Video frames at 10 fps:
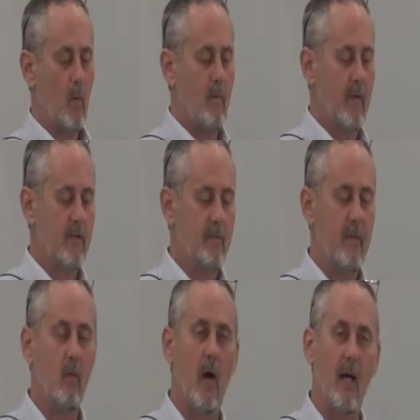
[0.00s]
We must
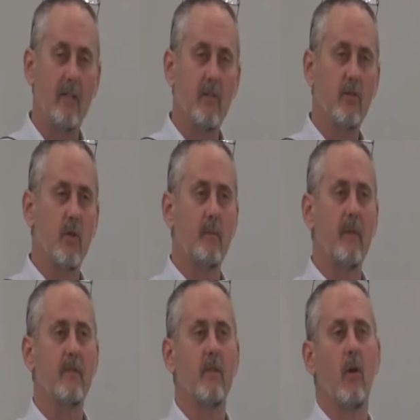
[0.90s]
be wise as
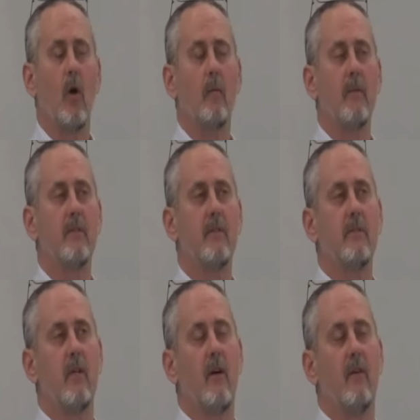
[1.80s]
serpents and harmless as
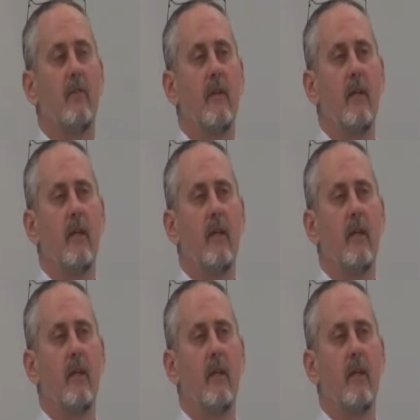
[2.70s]
doves.